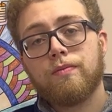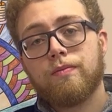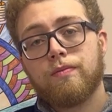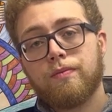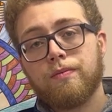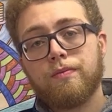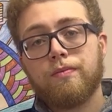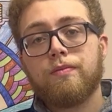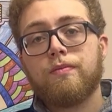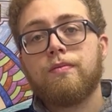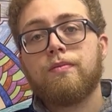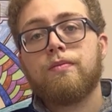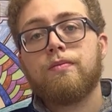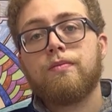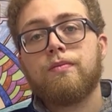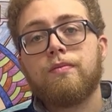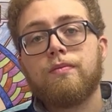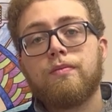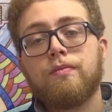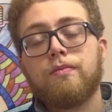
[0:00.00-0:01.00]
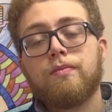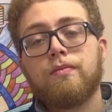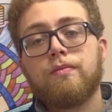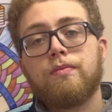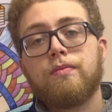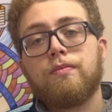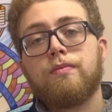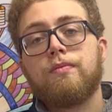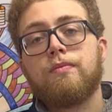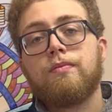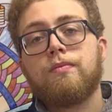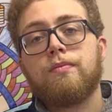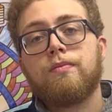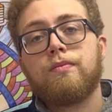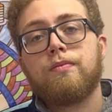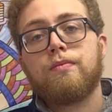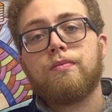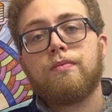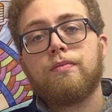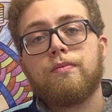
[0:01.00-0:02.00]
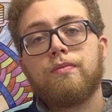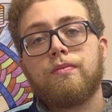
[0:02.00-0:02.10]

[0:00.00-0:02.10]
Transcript: [no speech]